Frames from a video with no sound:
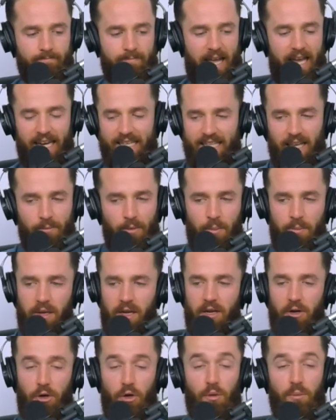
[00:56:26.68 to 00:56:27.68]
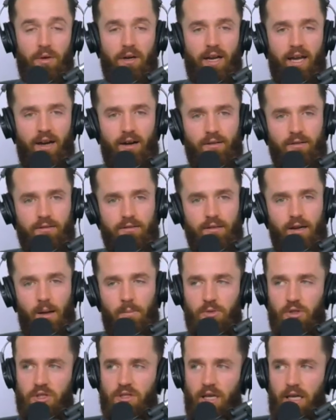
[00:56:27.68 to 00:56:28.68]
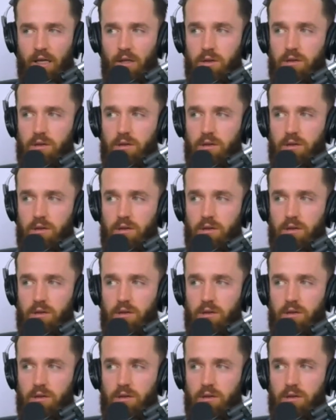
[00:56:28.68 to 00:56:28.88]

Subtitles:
Anytime I'm in an Uber now, I'm just like